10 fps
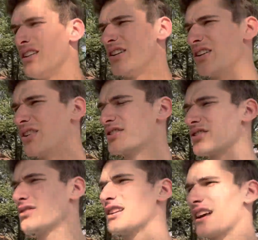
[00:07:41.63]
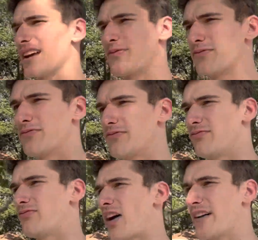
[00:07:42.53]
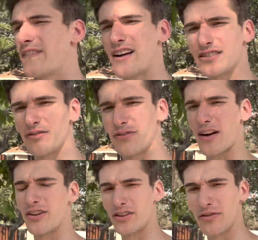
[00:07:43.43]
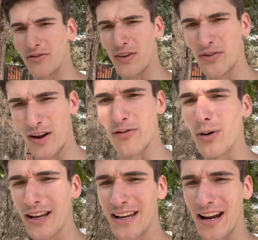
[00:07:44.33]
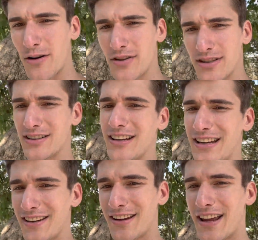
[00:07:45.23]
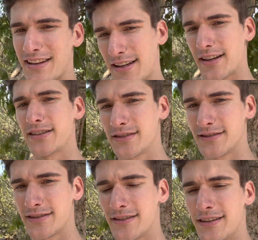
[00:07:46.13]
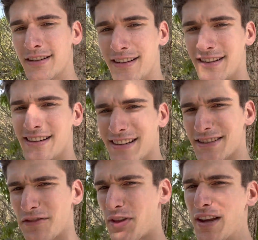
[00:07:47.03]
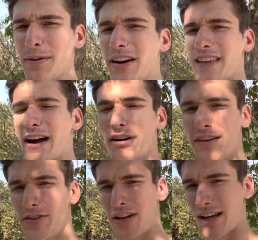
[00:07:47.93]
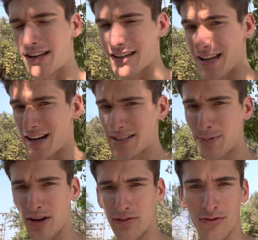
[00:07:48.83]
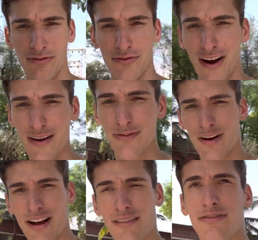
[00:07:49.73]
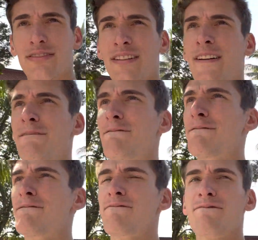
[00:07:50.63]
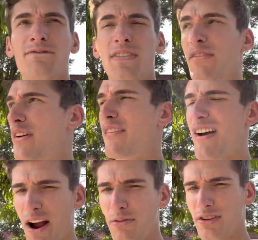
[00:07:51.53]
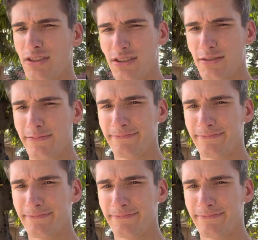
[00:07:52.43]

You know, there's only like 5,555 waking hours in a year. So if you think about it that way, if you're like, can I spend five, five, five, five hours,